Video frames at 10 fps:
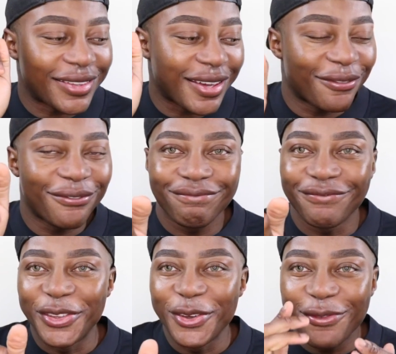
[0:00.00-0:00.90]
at that
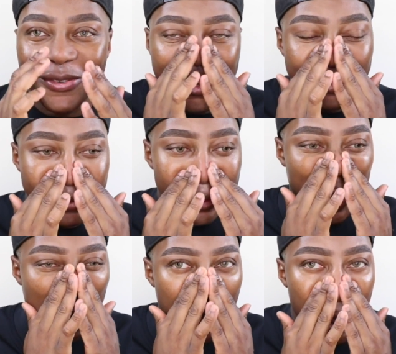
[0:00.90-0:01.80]
viewfinder
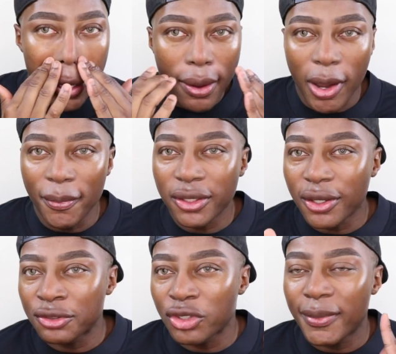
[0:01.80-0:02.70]
thingy, but I'm just
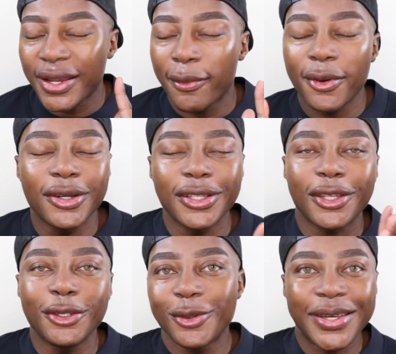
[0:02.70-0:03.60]
concentrating on my camera because
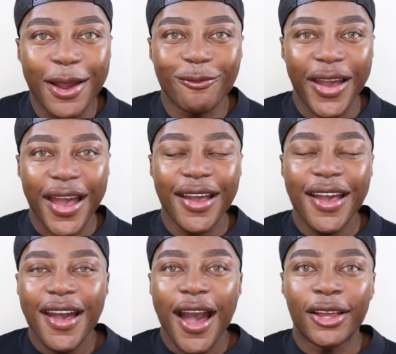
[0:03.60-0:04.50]
it's a new camera.
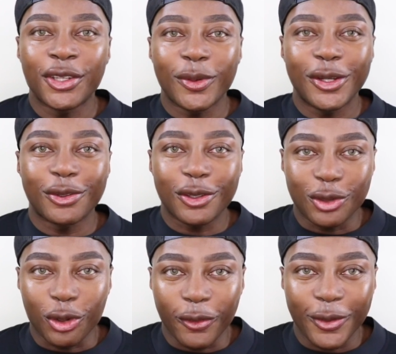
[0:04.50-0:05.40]
I don't want to do the
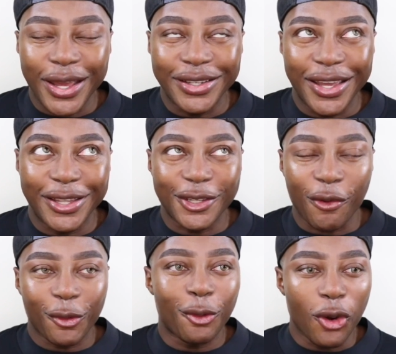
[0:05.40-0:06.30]
tutorial and it
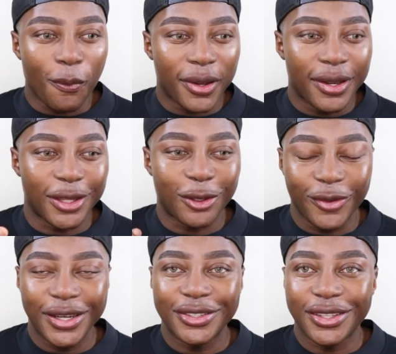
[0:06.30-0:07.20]
not record because it's
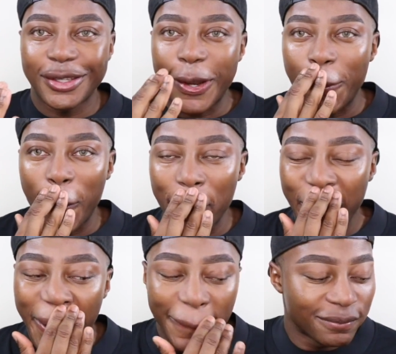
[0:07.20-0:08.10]
really just gonna annoy
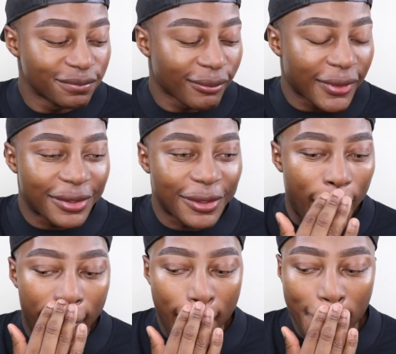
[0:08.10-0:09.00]
me. So